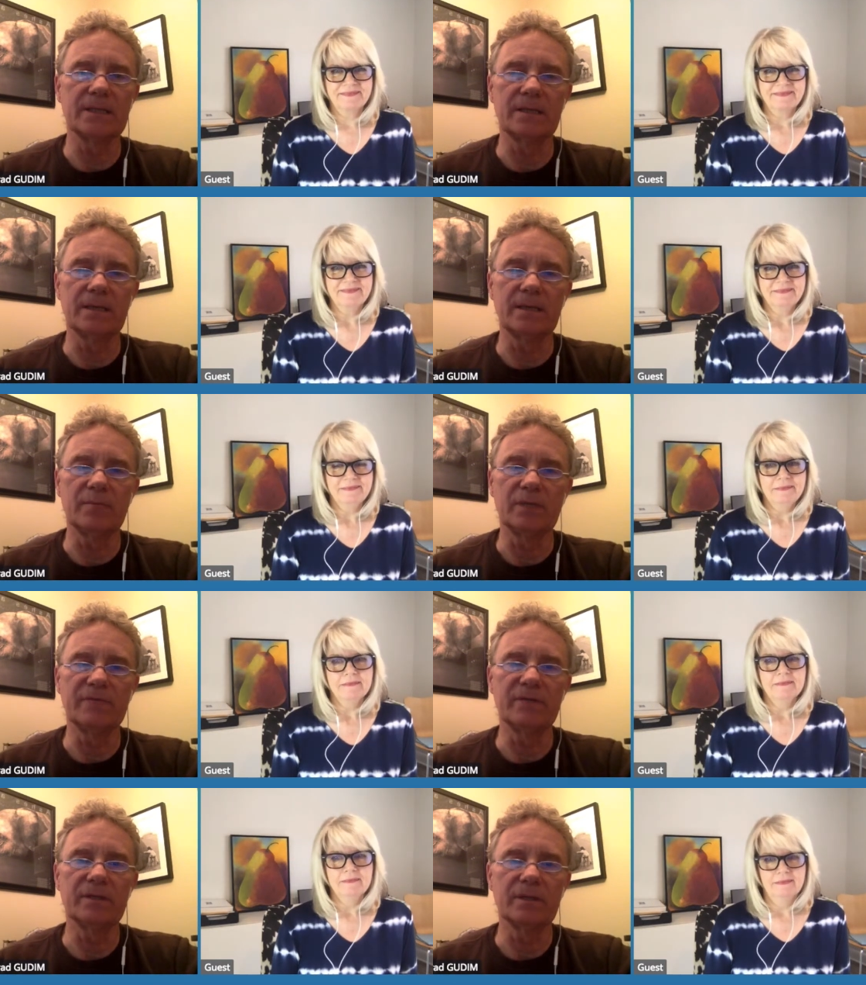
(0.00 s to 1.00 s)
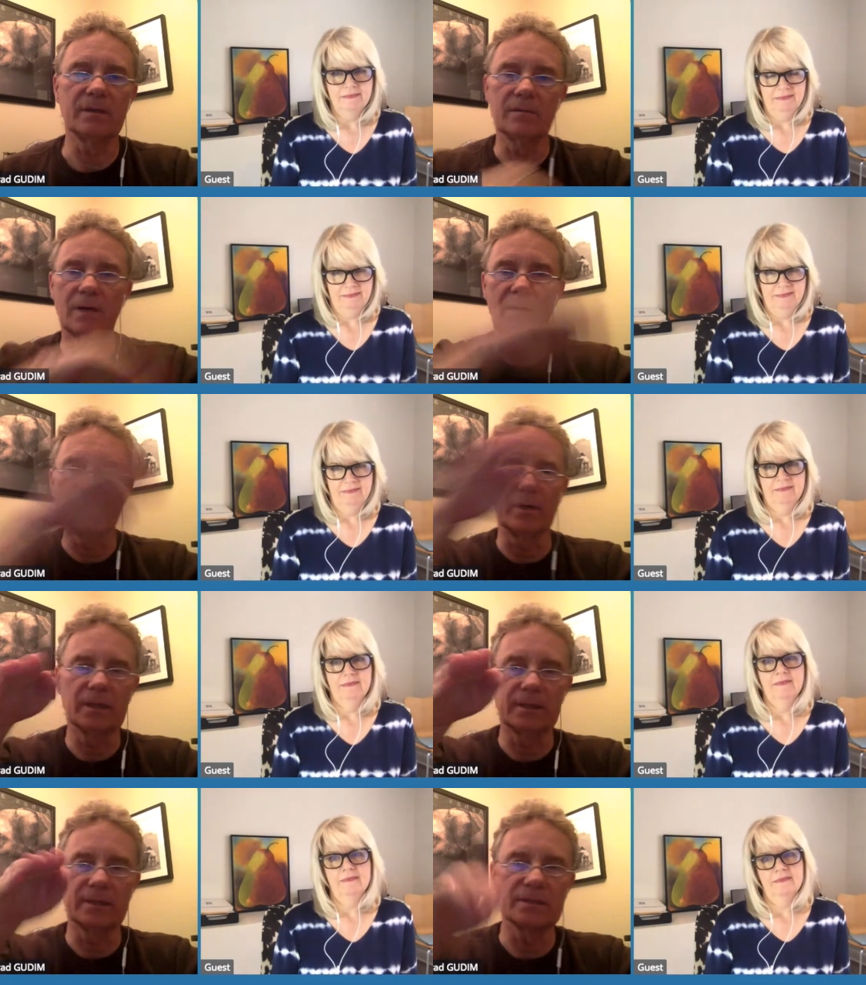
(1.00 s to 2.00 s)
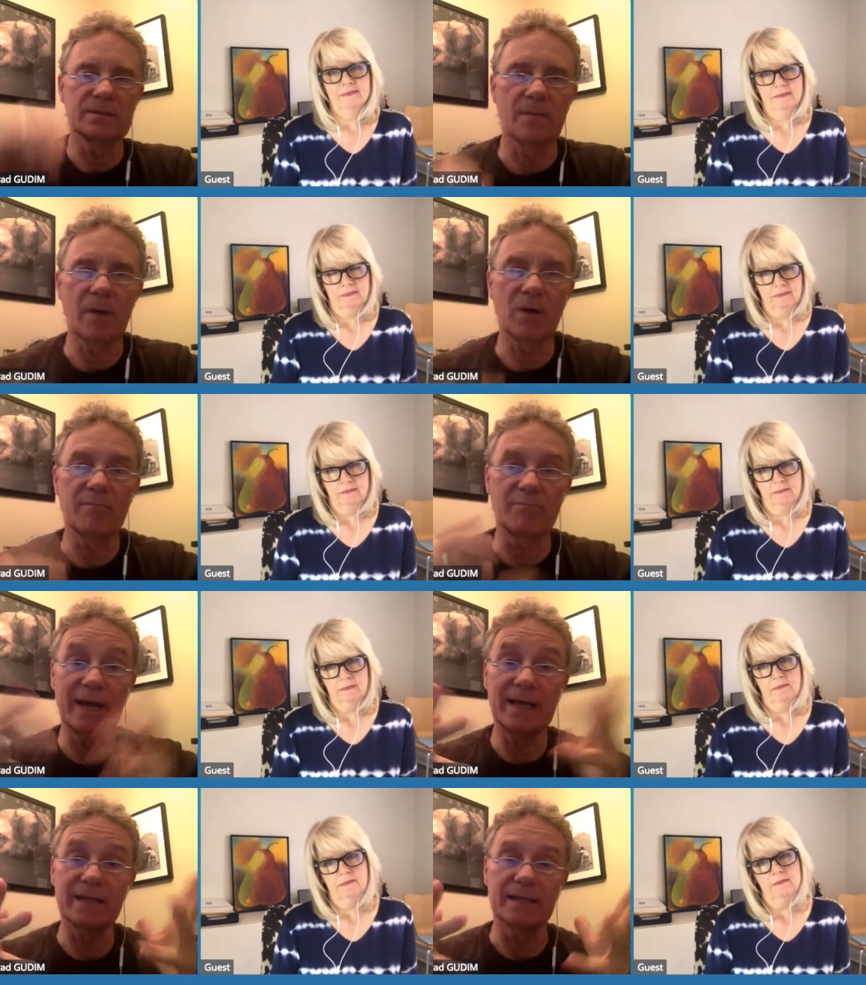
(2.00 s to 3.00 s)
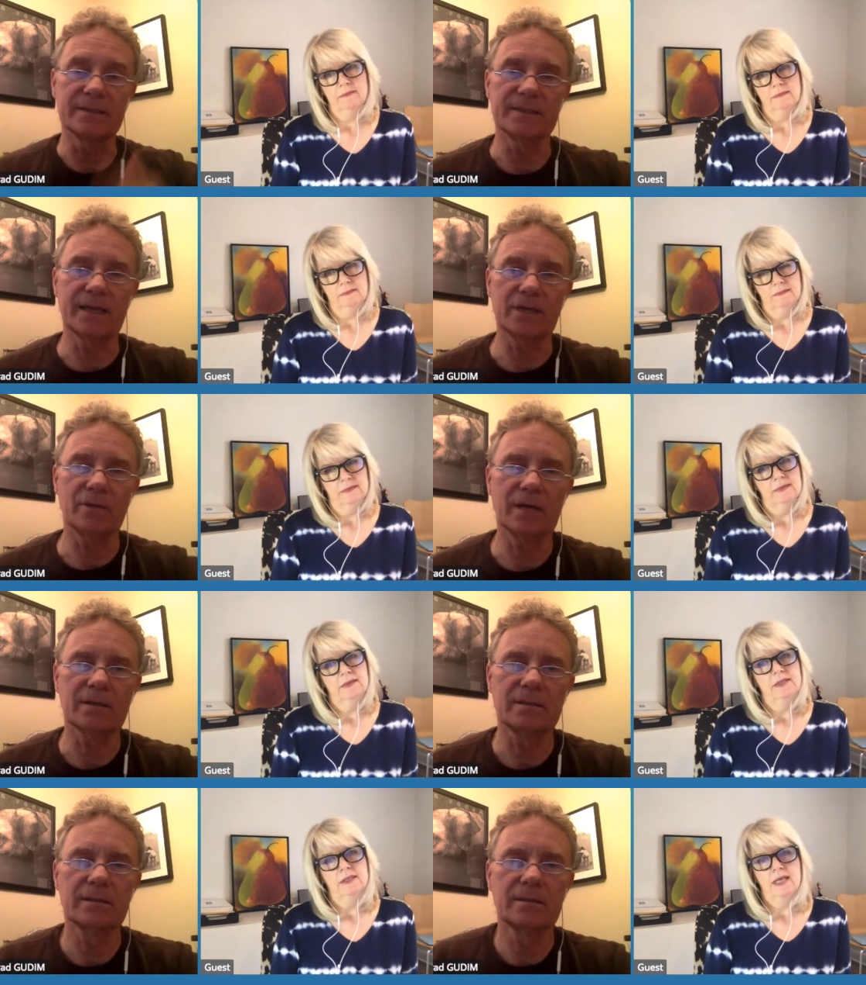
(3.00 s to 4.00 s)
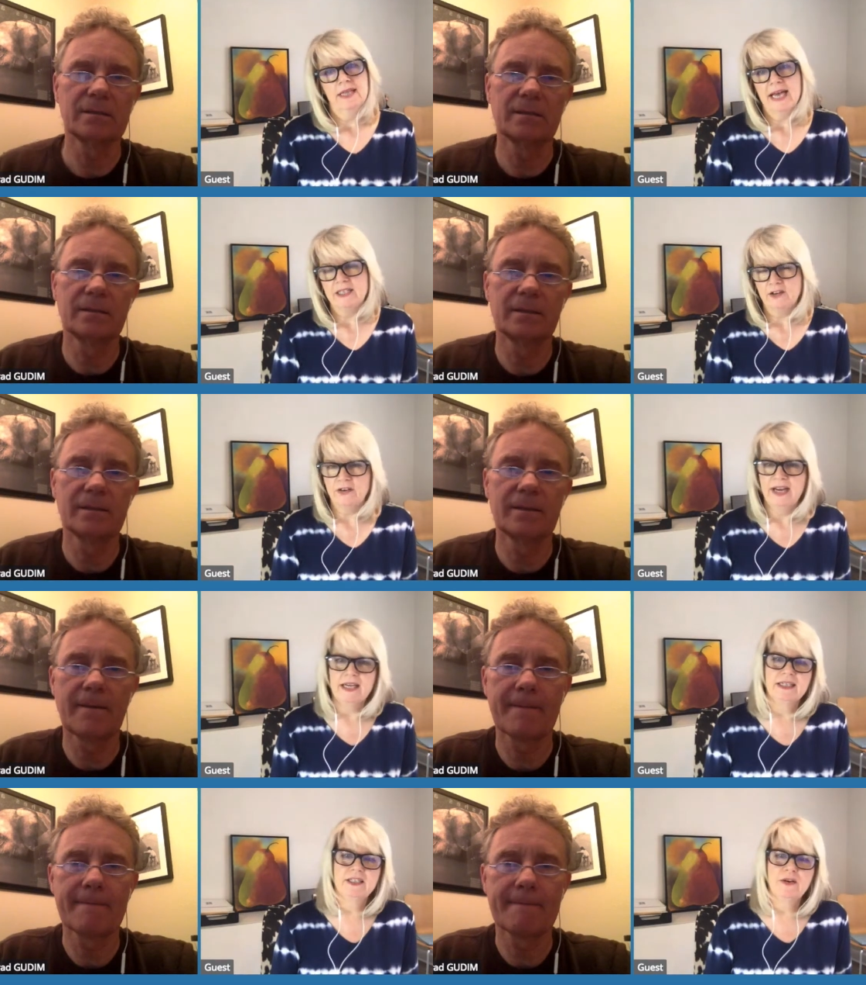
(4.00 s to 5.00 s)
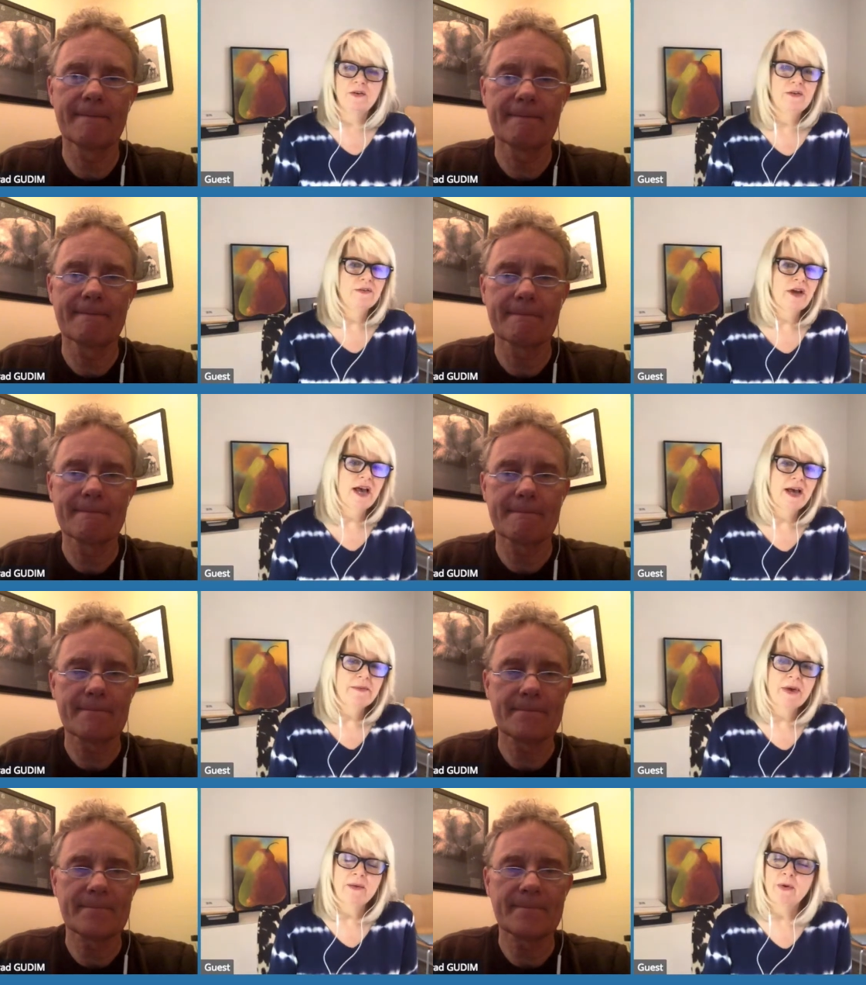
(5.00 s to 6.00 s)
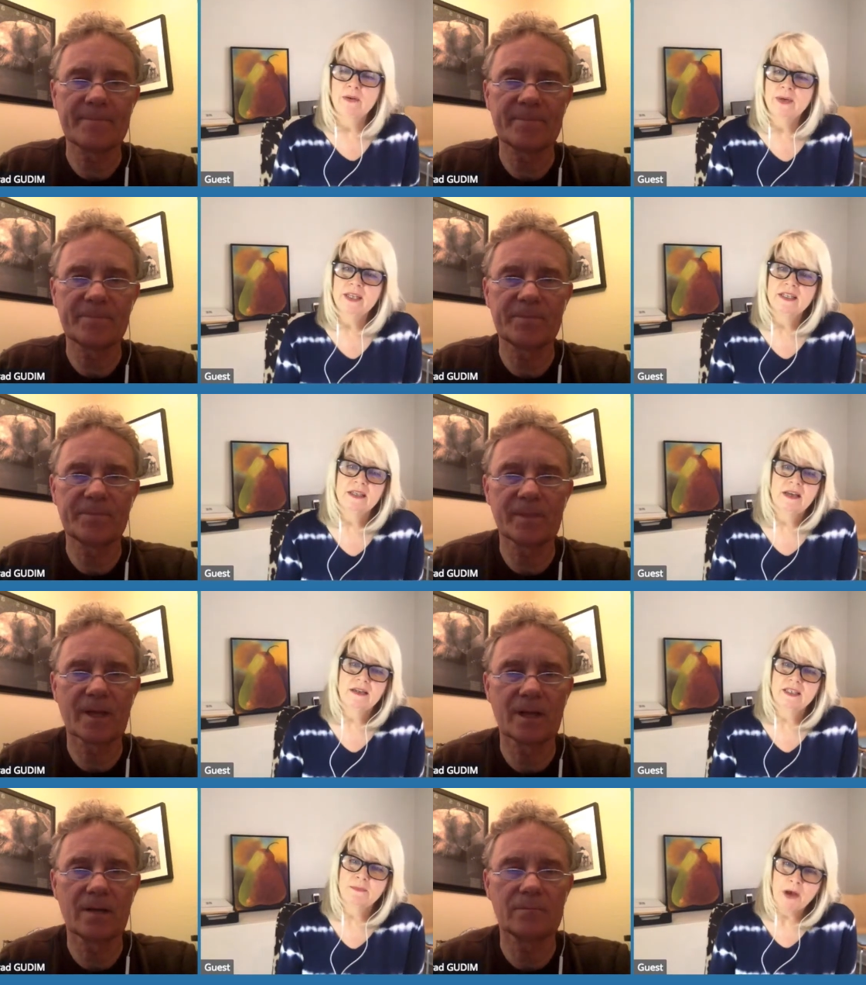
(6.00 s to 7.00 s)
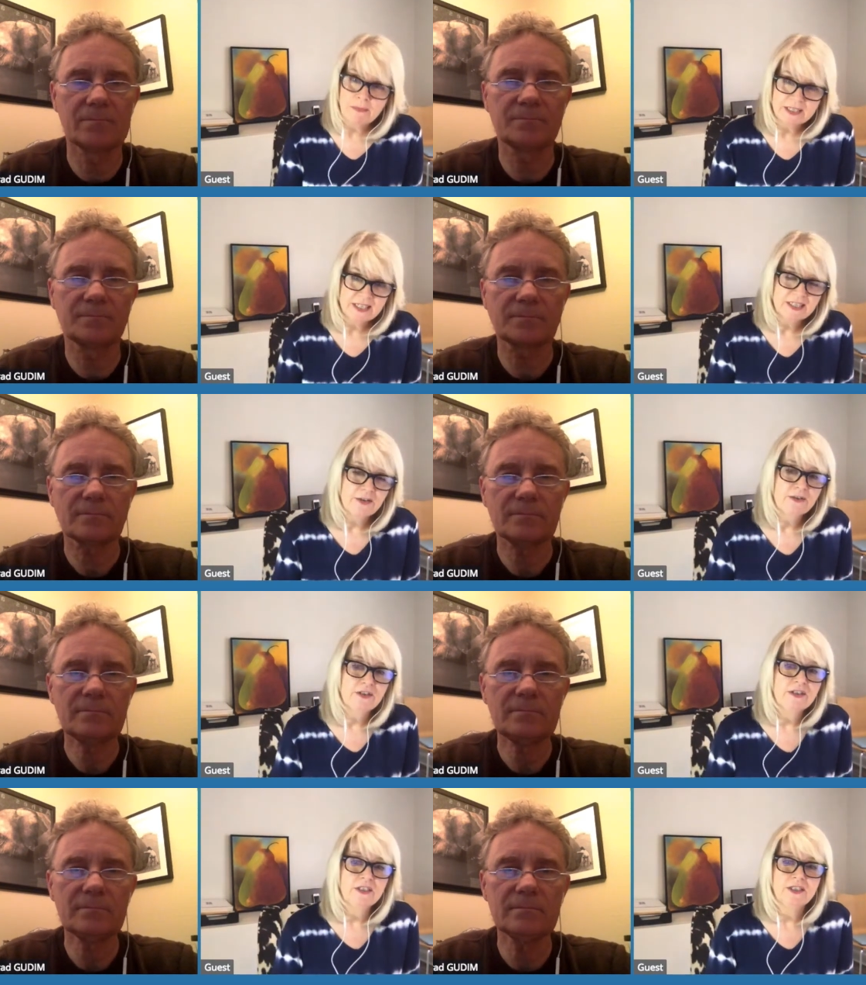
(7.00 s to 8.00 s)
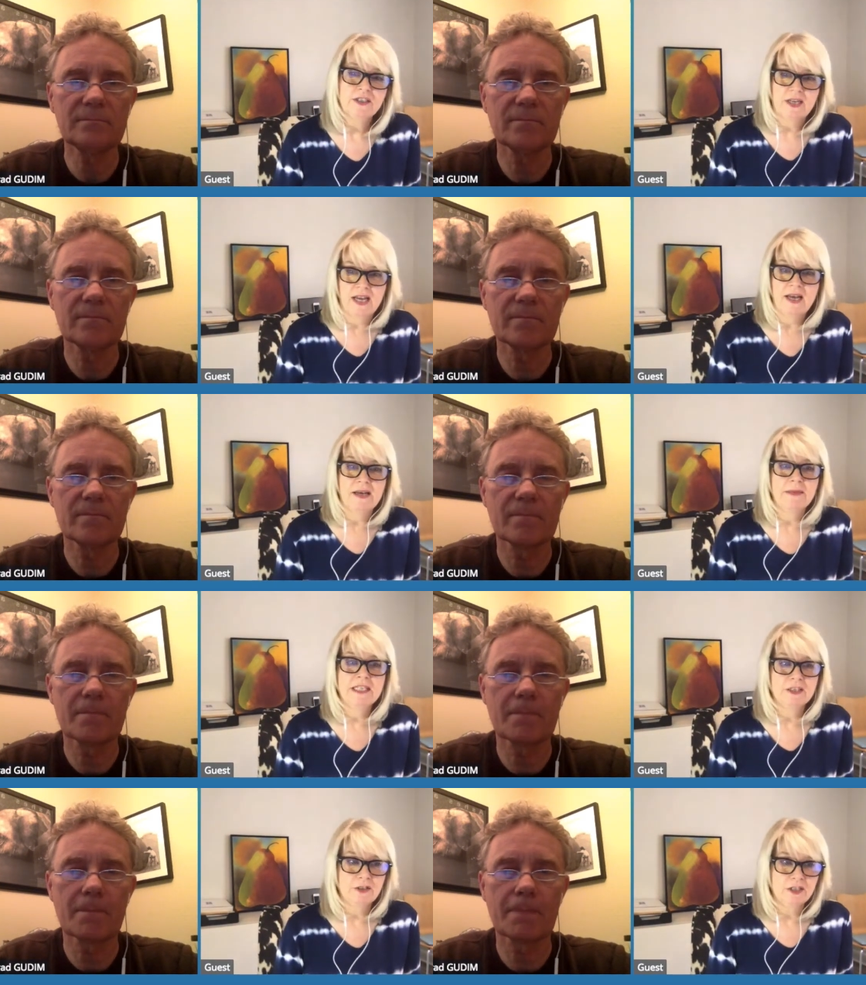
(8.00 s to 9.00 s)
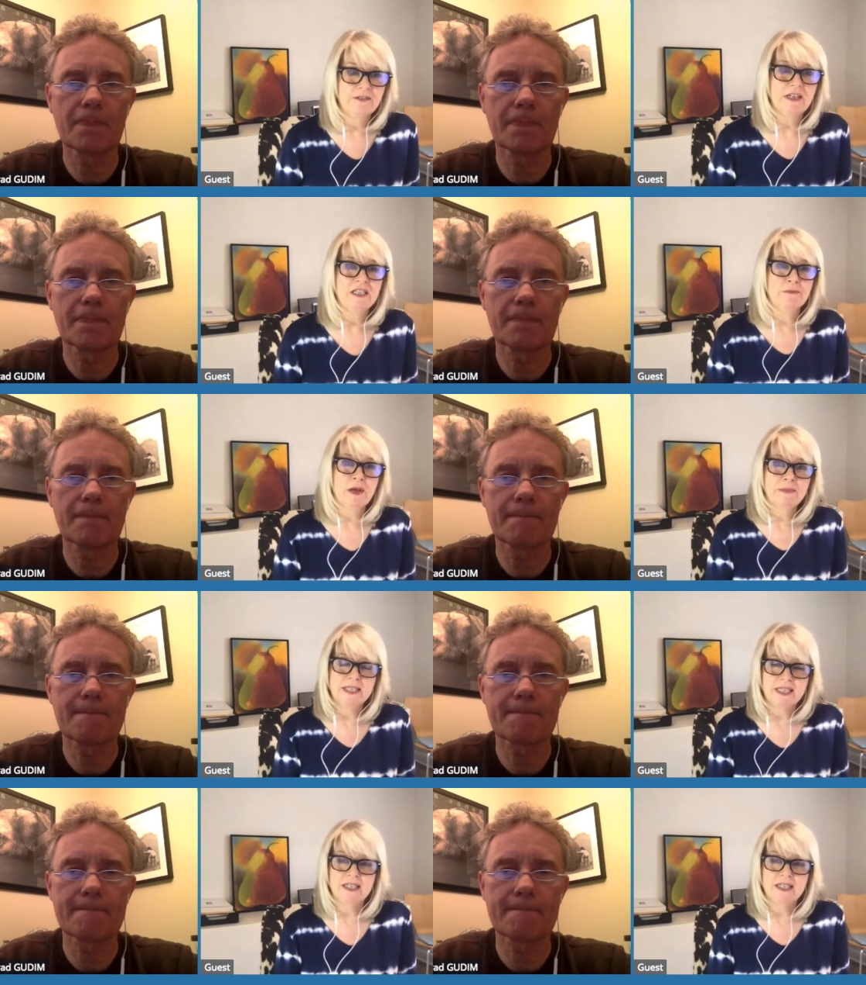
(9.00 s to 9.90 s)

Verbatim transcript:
Speaker 1: uh, I believe the umbrella is about branding. Is that correct?
Speaker 2: That's correct. So um, I work with small business owners, um, exclusively small business